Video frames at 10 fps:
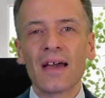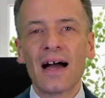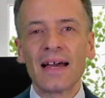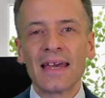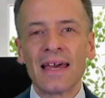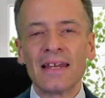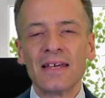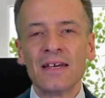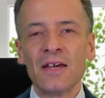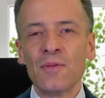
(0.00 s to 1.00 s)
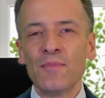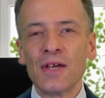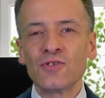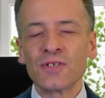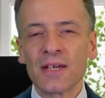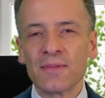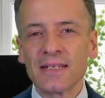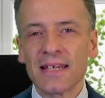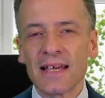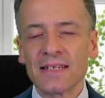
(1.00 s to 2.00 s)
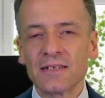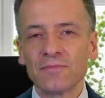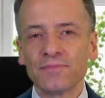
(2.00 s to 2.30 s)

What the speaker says: Again, Meishu-sama says,